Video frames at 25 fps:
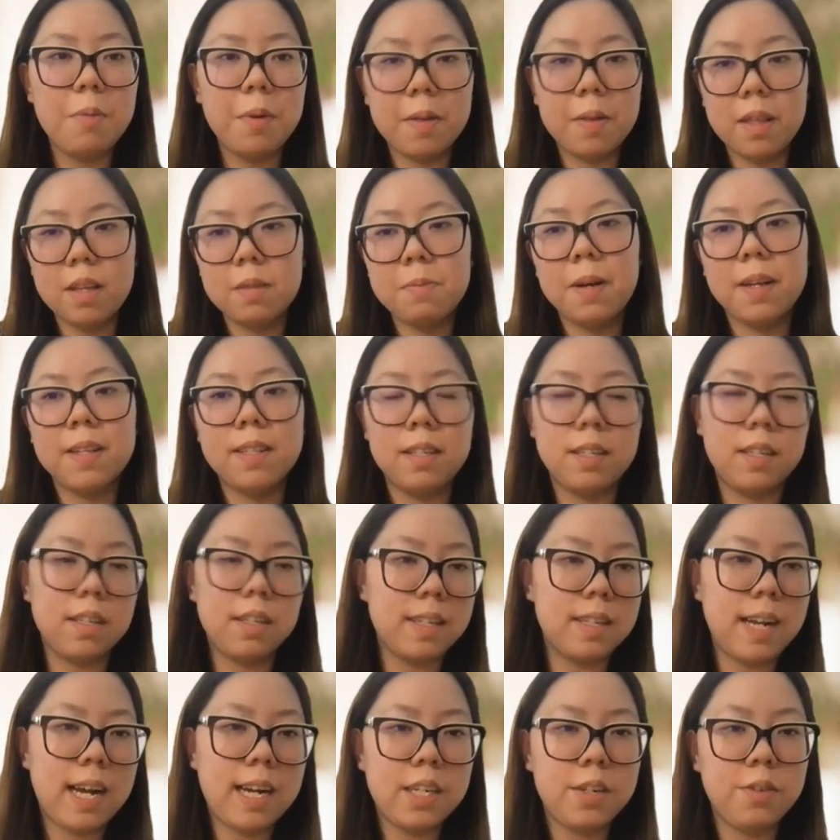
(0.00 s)
well, this person
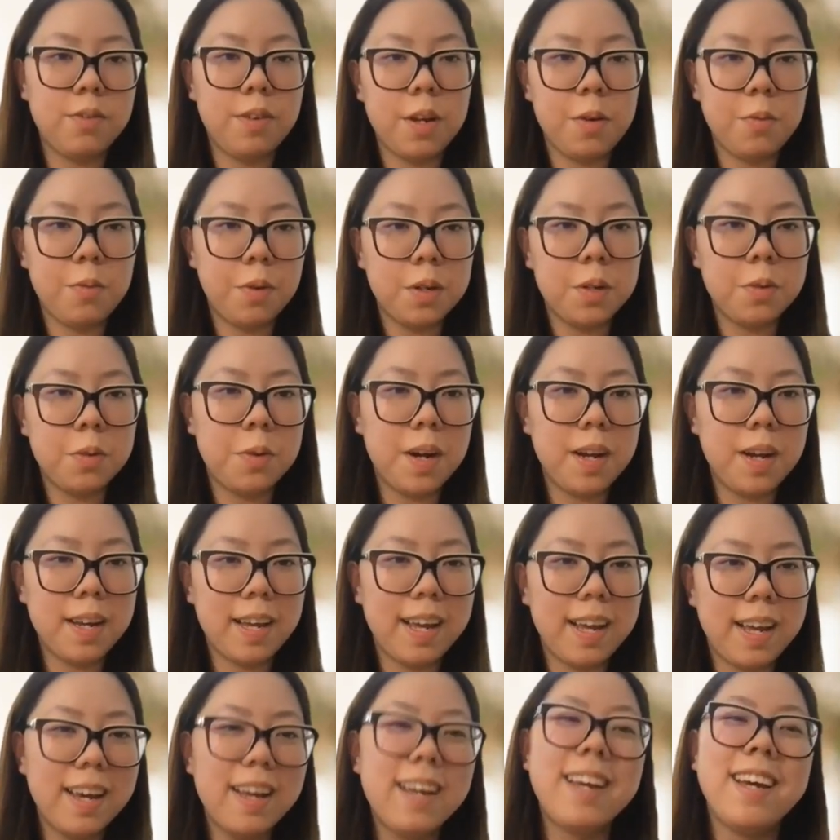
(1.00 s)
doesn't actually really want to work
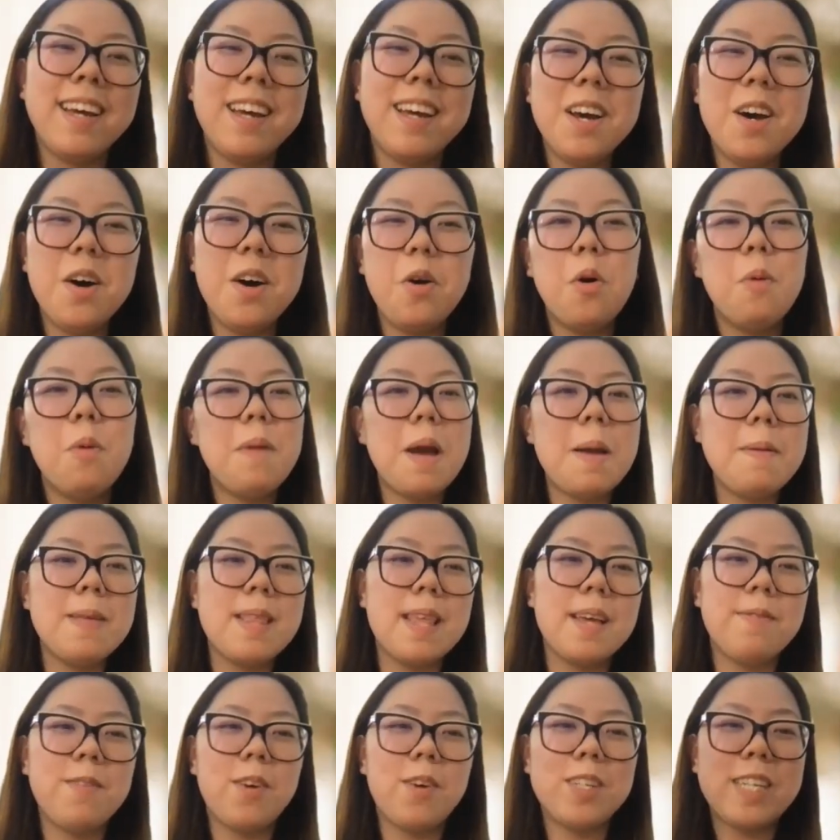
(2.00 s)
here, or maybe
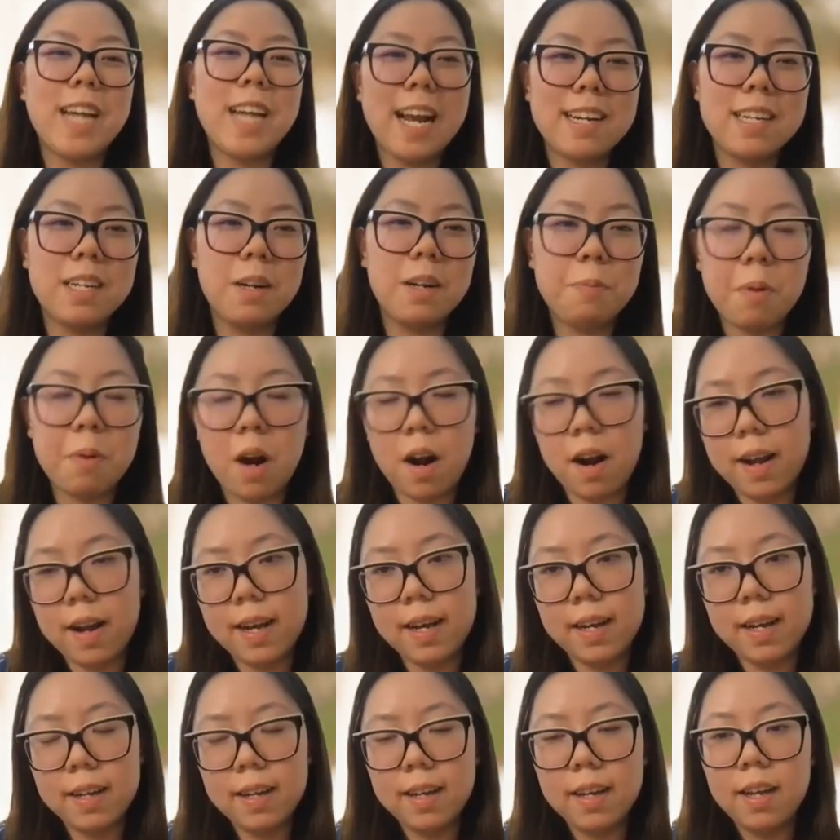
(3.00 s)
they've not checked it
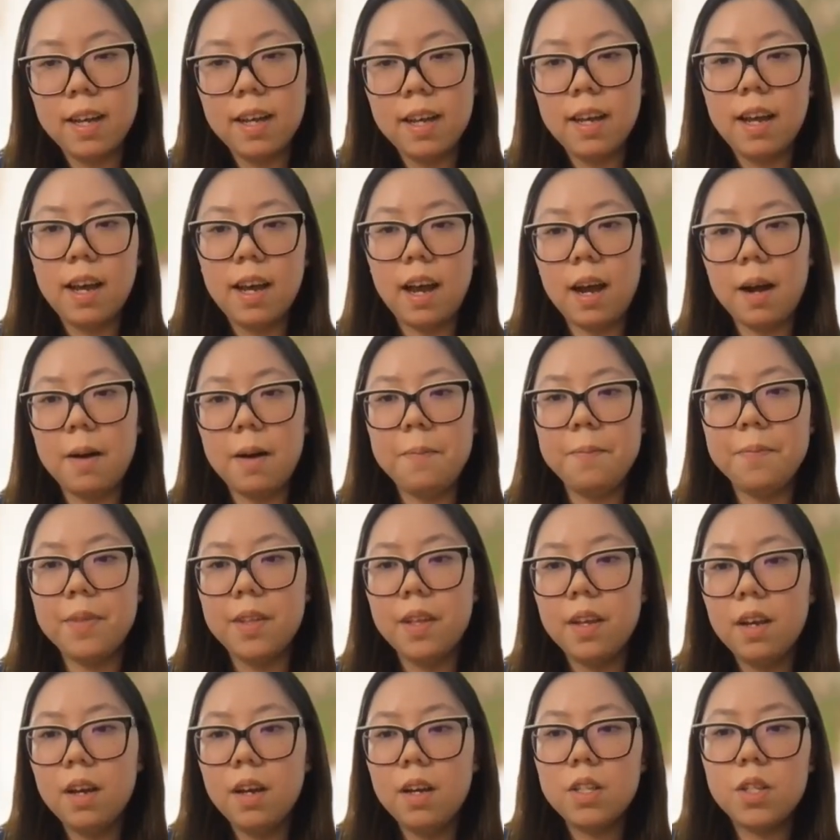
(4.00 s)
prior.
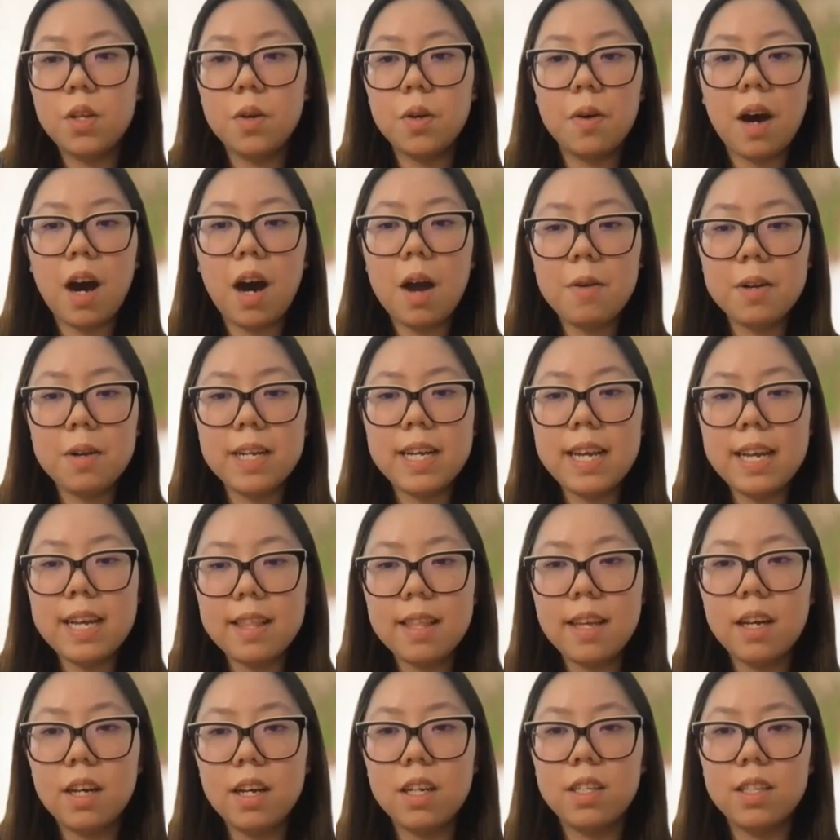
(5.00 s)
So I would
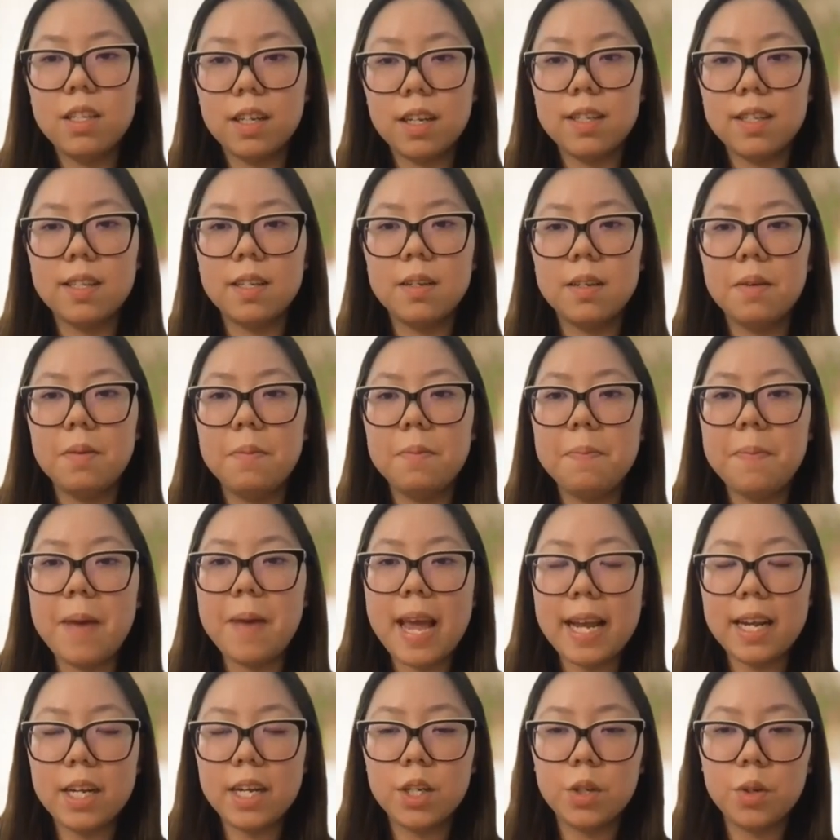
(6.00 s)
either just
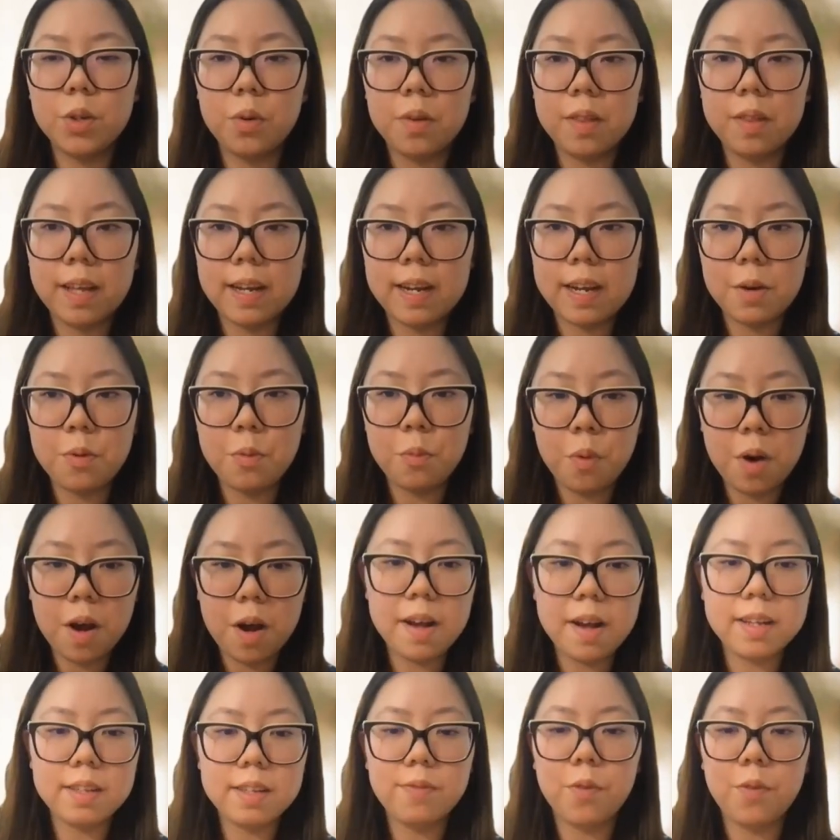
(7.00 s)
make sure that it
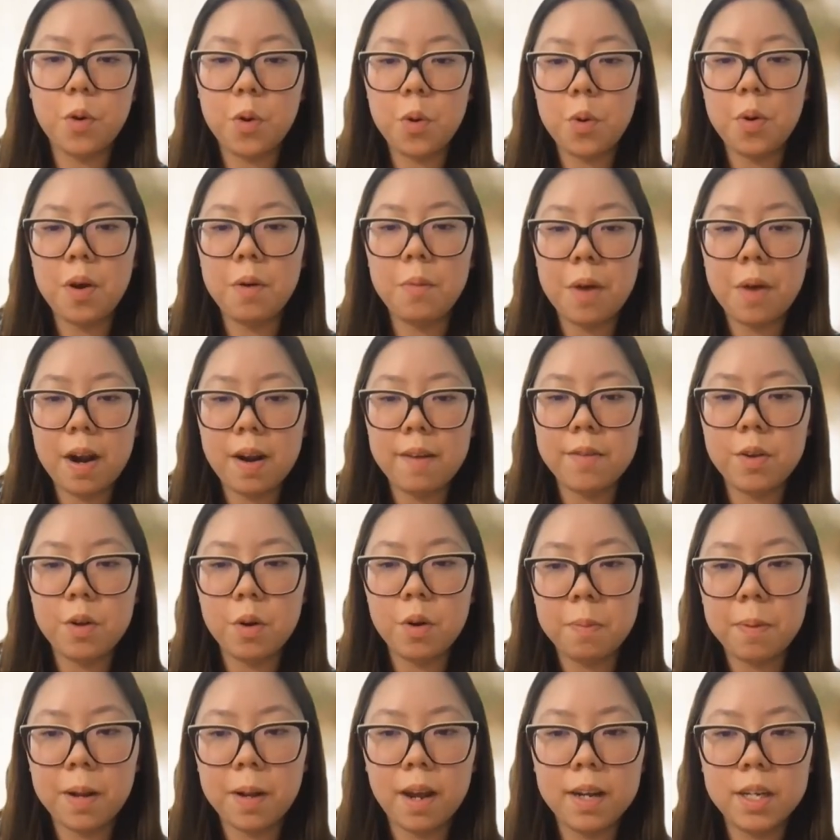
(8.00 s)
works for wherever
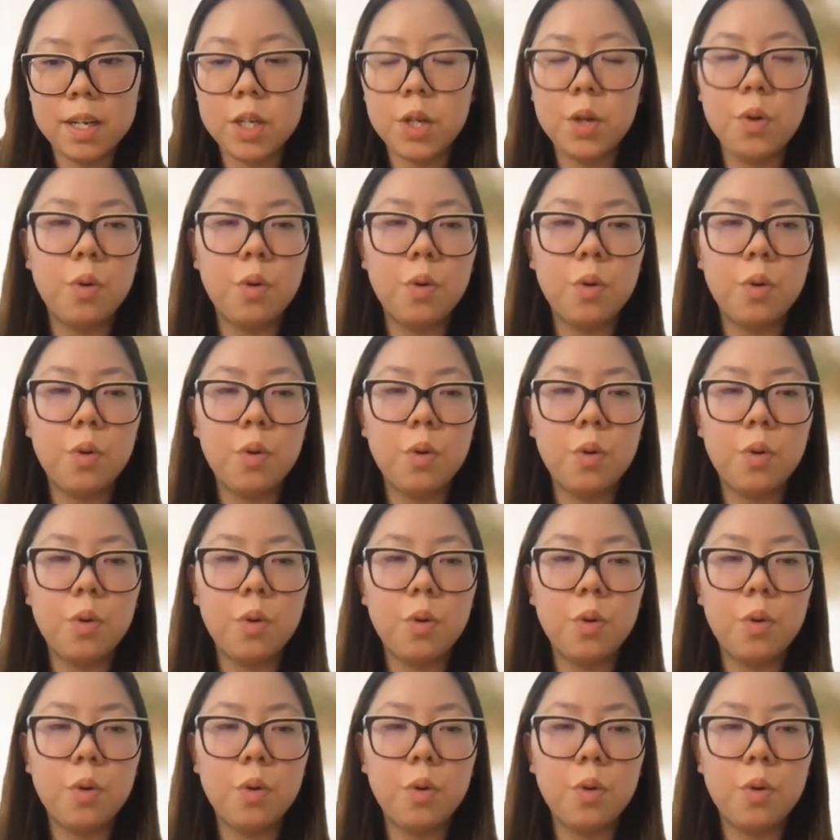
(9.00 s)
you're applying to,